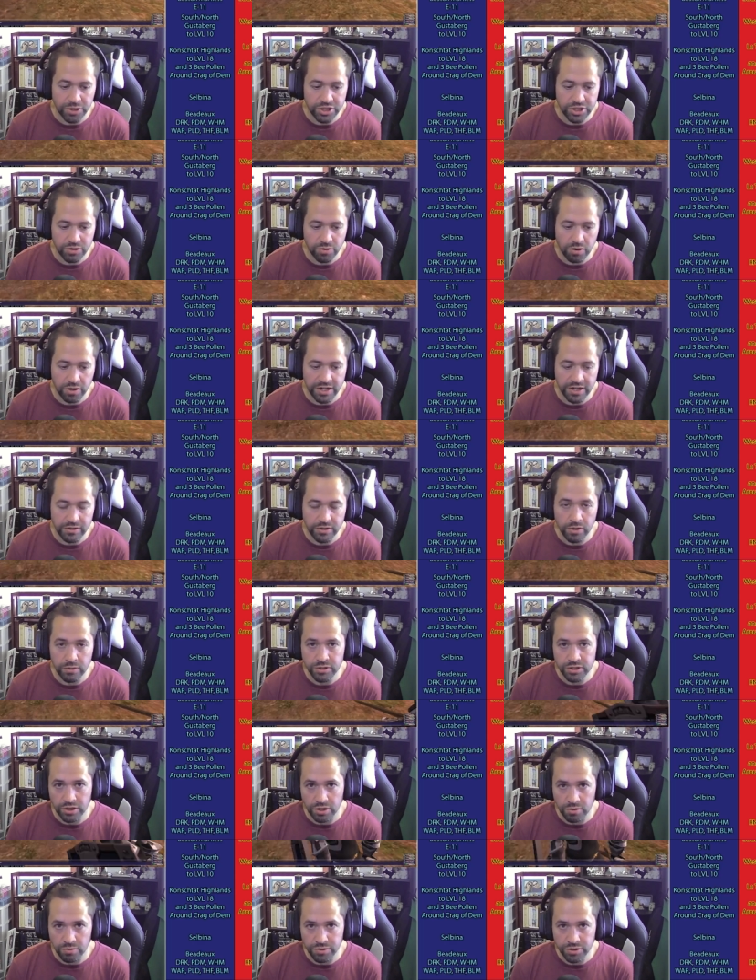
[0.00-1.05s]
you are in those
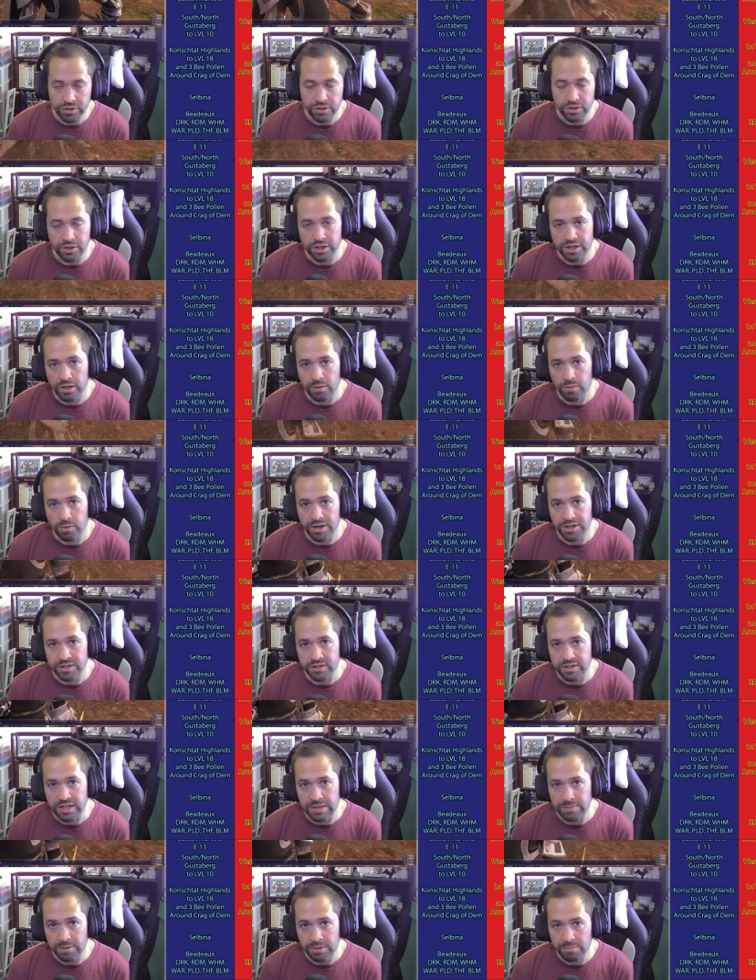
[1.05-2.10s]
zones, you're going to want to
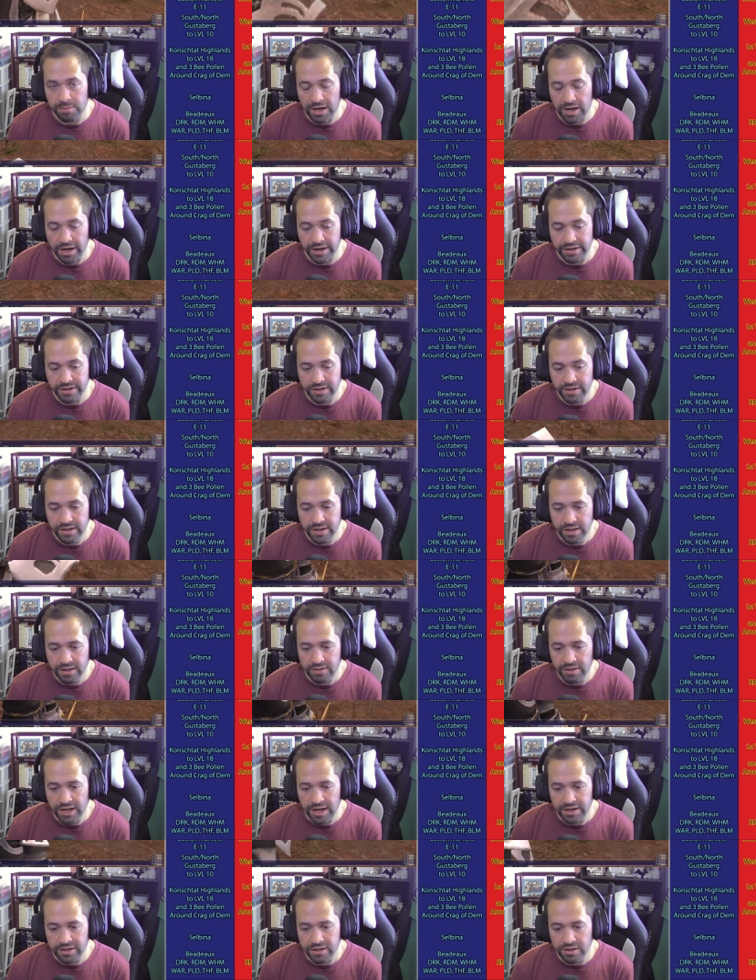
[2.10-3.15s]
keep in mind
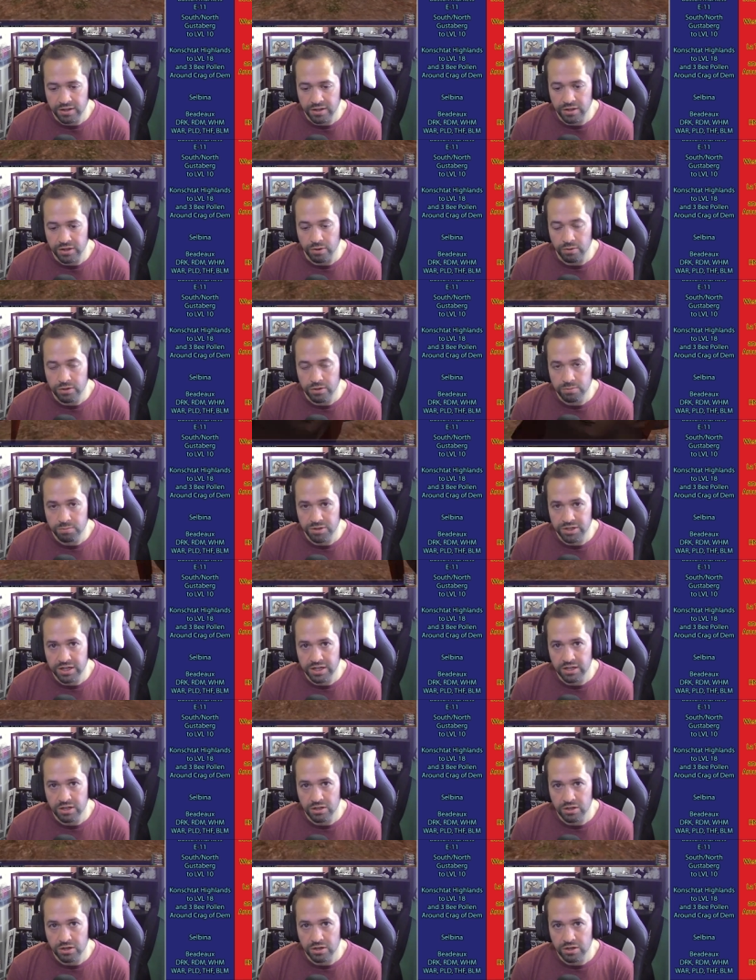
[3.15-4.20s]
that those
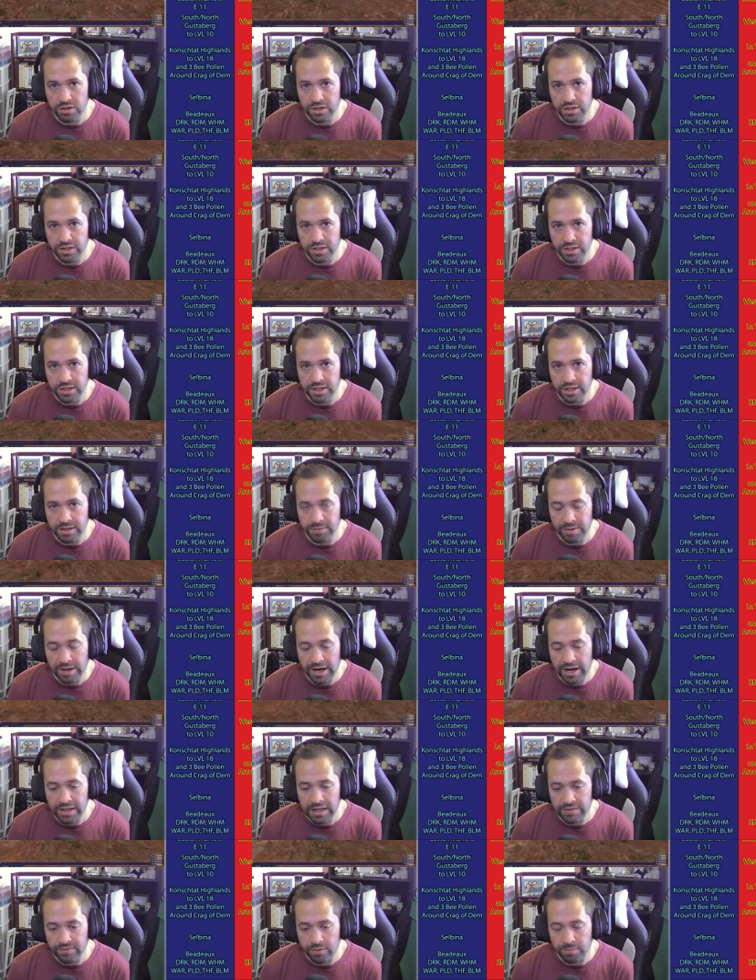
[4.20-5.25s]
particular
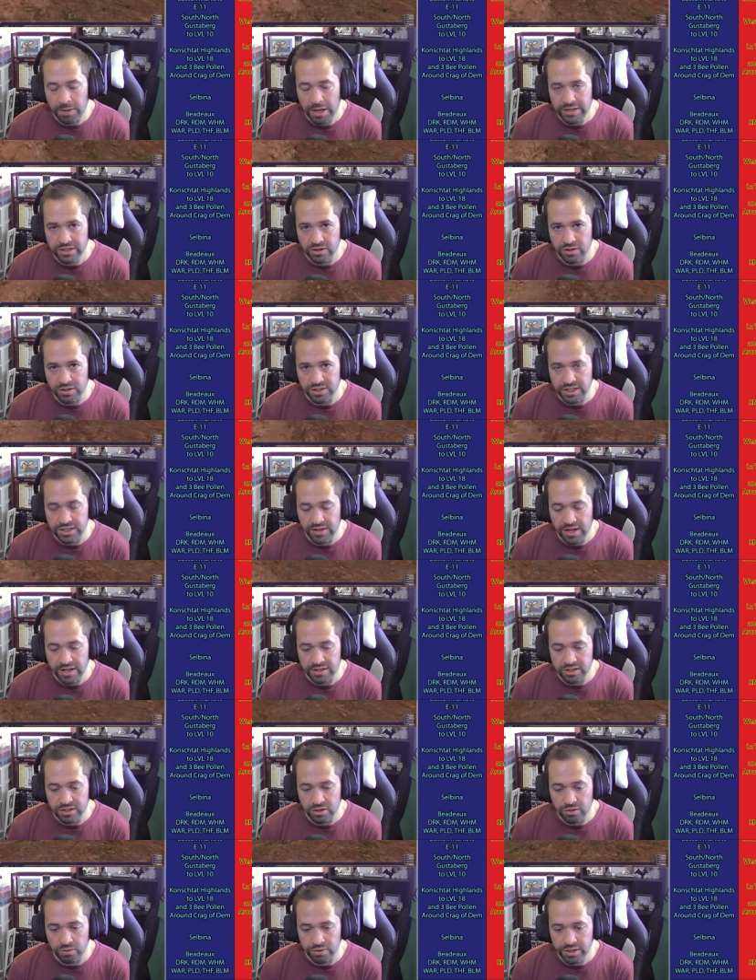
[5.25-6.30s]
high-level monsters in that
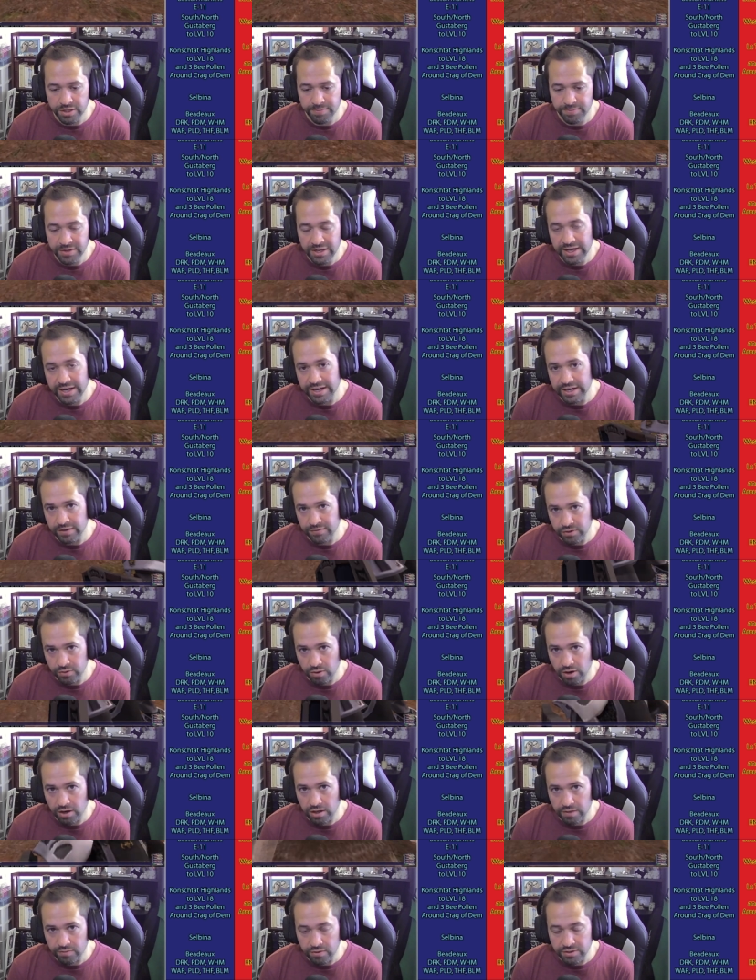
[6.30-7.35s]
zone, and if you
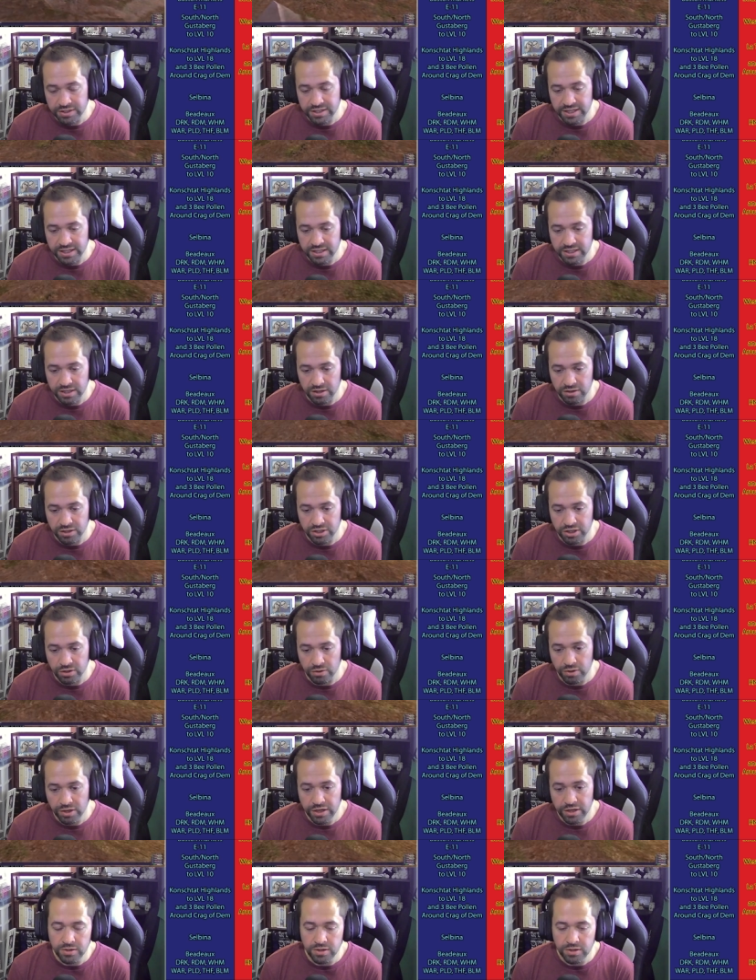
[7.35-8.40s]
are level 60 or
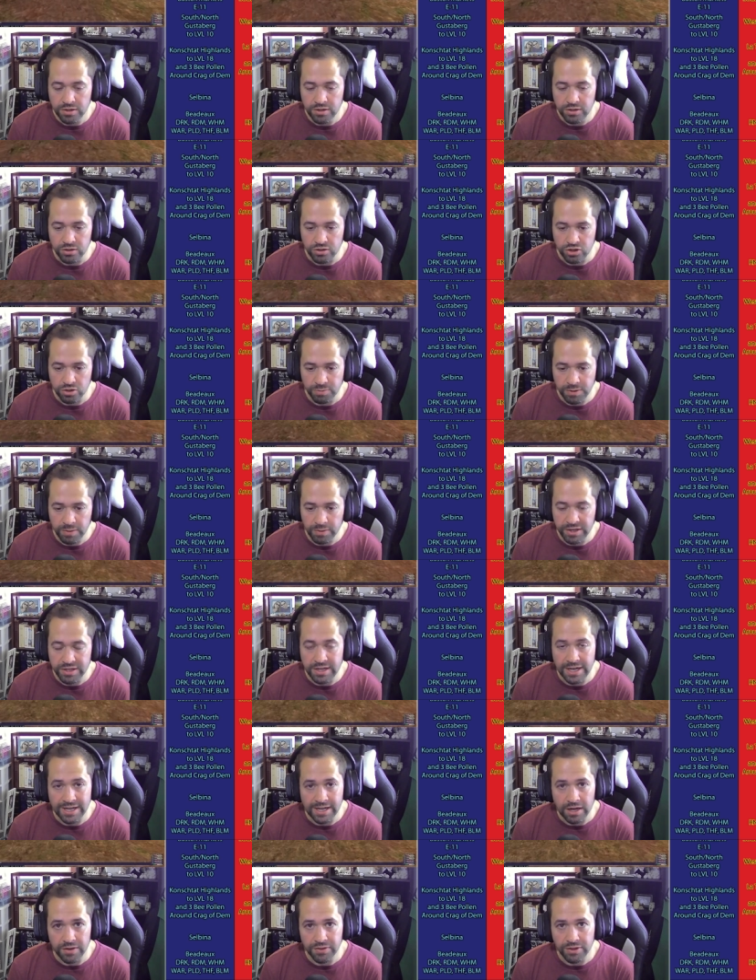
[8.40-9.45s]
so, you should be able to
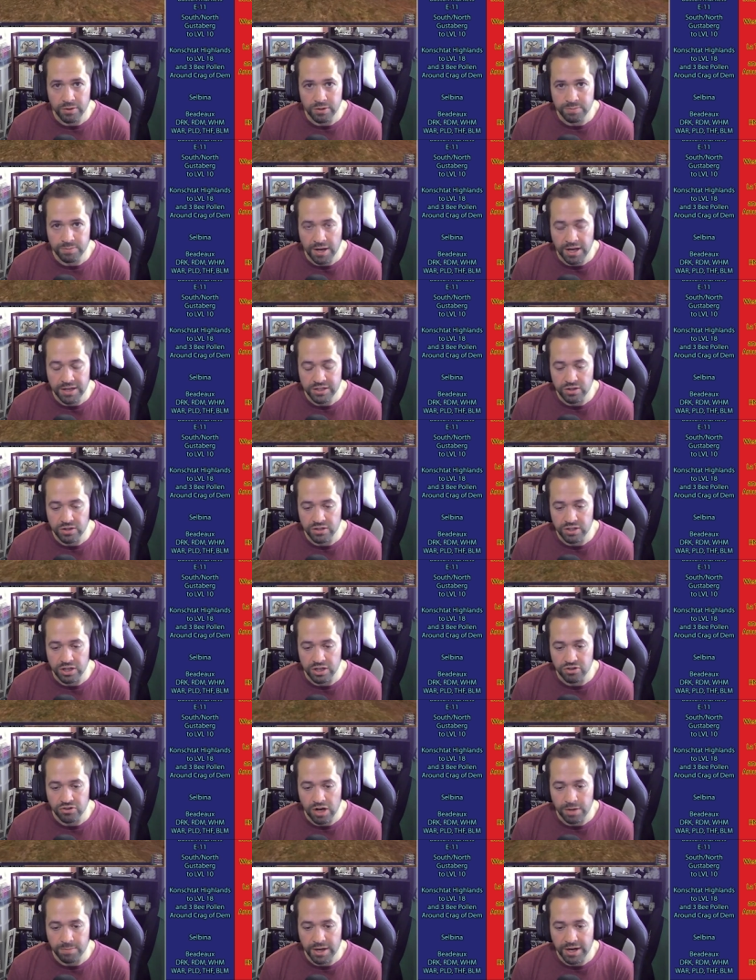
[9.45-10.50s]
take out those monsters that
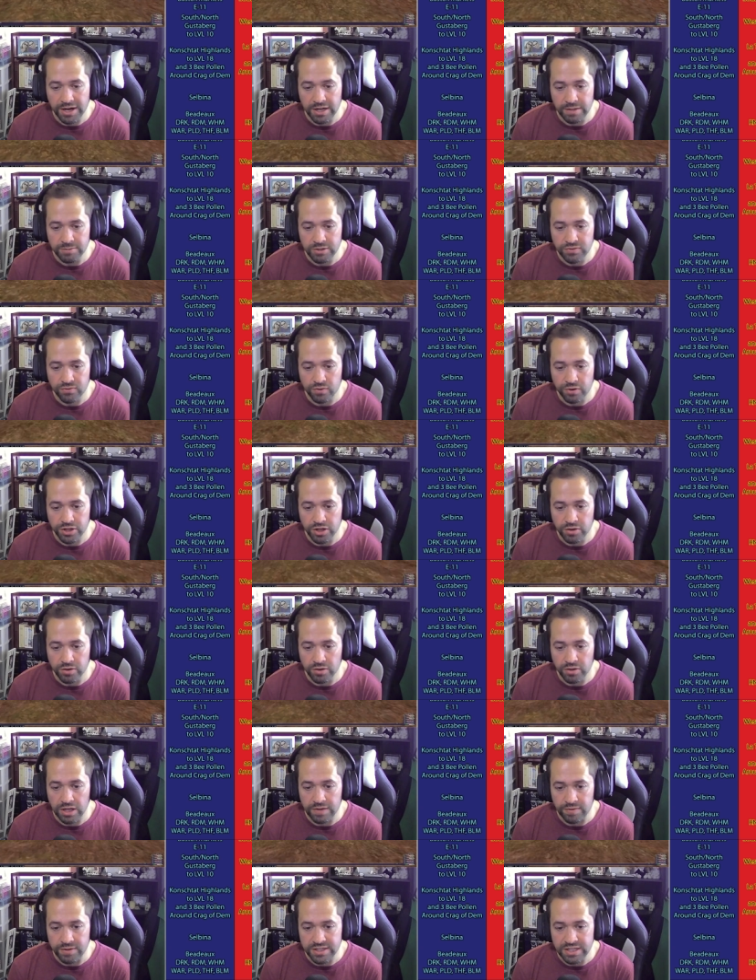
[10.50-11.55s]
drop items for your
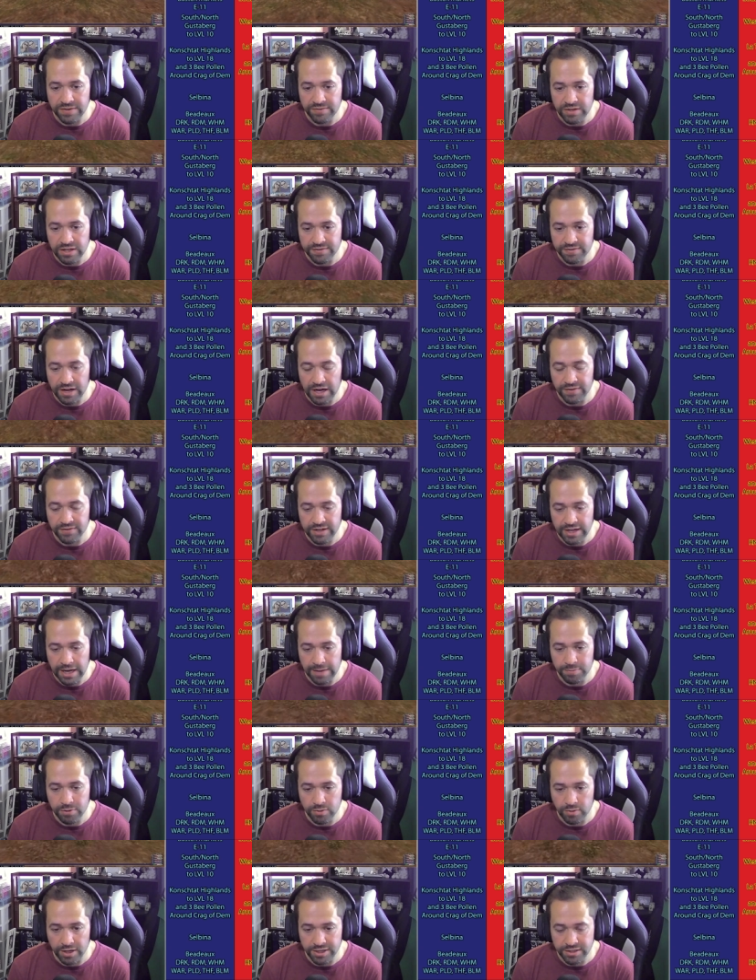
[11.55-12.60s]
level 75
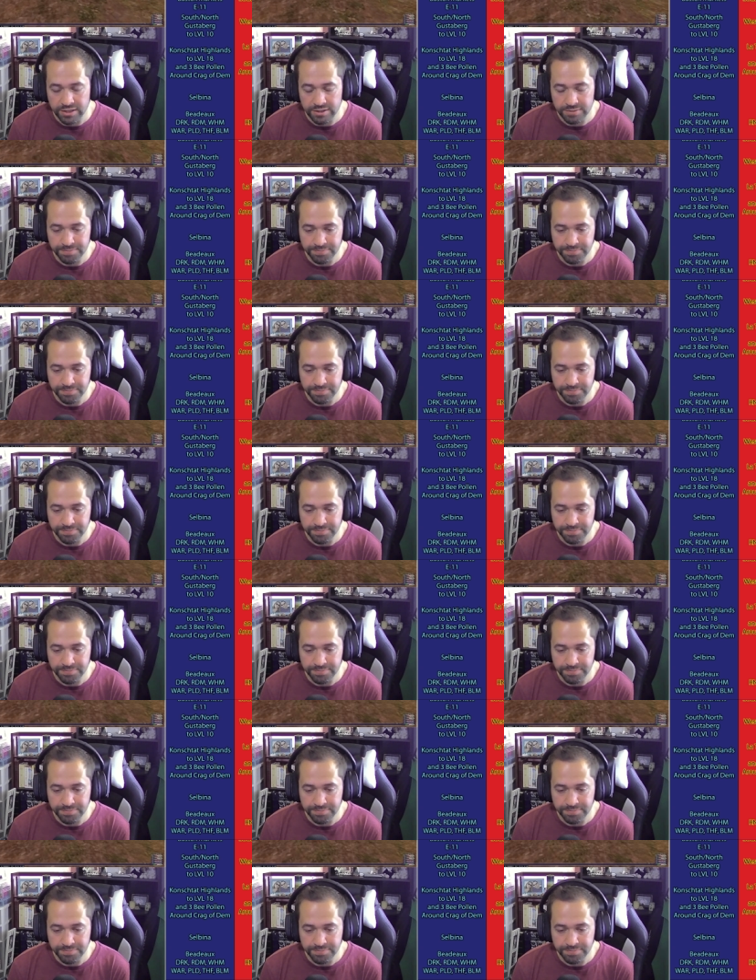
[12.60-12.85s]
cap quest.